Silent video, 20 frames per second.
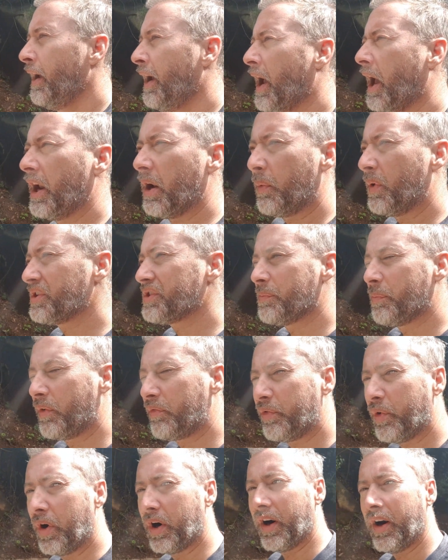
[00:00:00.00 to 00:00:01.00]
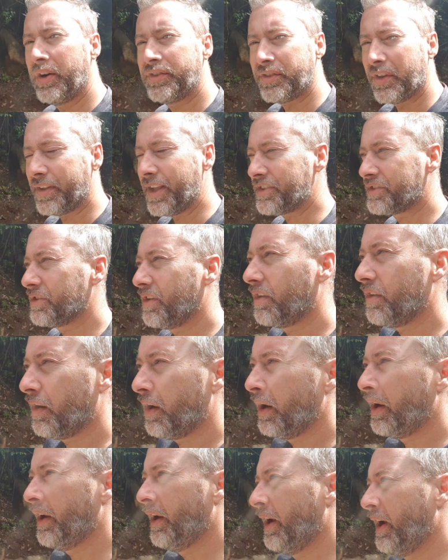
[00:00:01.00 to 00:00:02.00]
And I wasn't before, so that's all
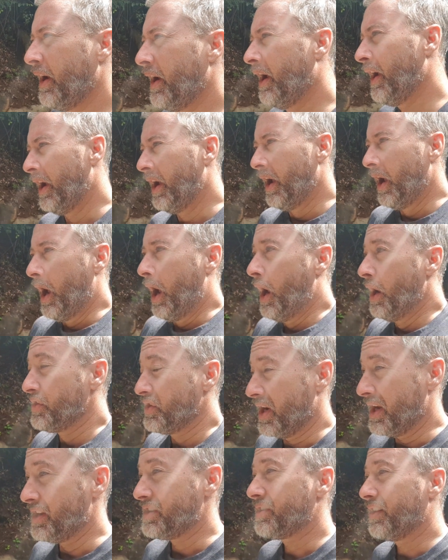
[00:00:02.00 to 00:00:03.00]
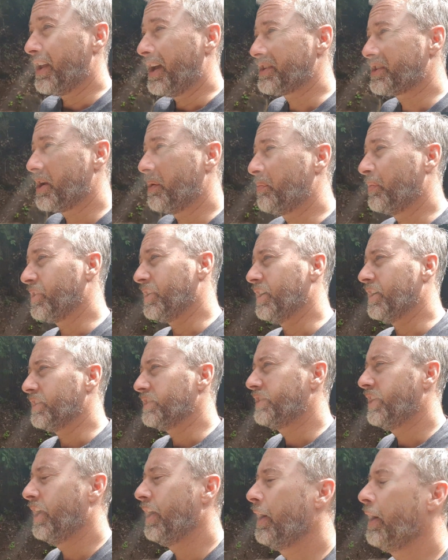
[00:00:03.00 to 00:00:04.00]
changed the last couple of
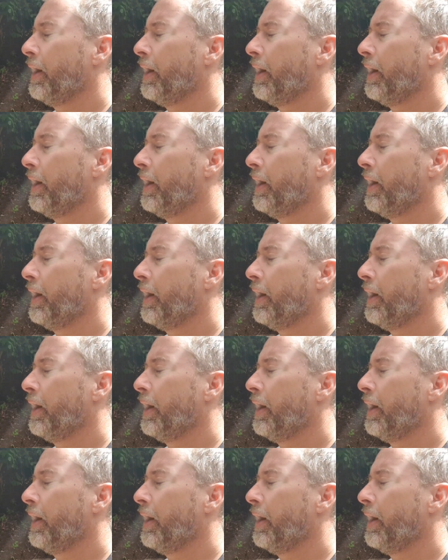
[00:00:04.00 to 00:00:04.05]
years.